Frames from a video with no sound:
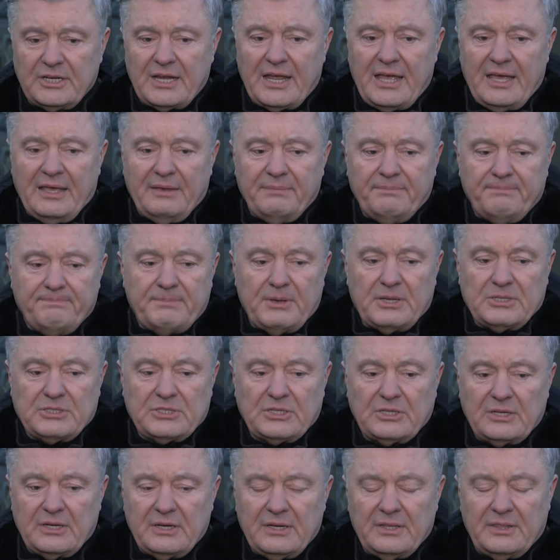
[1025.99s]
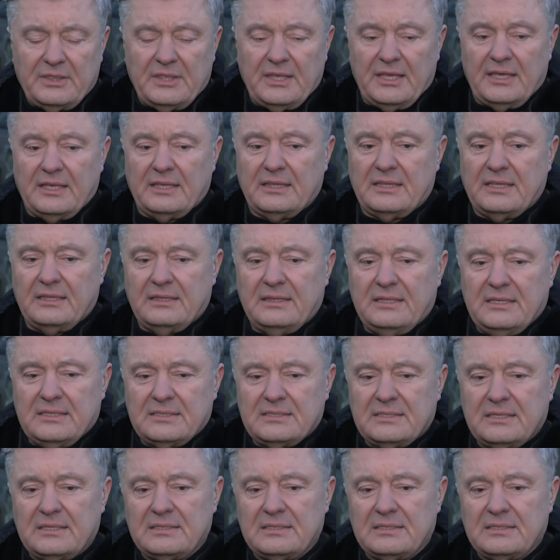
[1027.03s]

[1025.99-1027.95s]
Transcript: I personally think that this